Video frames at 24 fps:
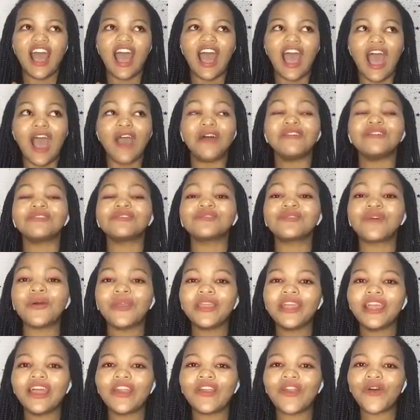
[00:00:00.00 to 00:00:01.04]
I was
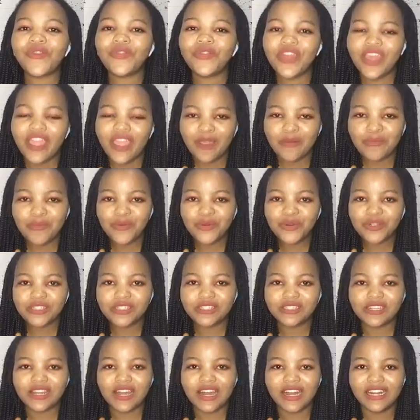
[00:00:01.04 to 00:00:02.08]
going around the airport,
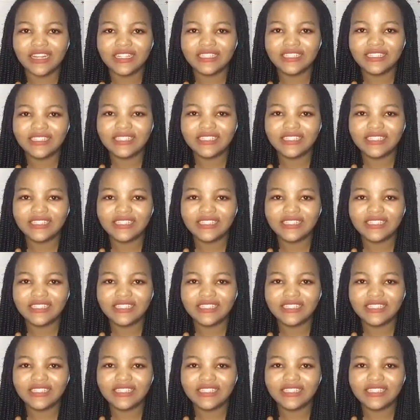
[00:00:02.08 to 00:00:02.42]
guys.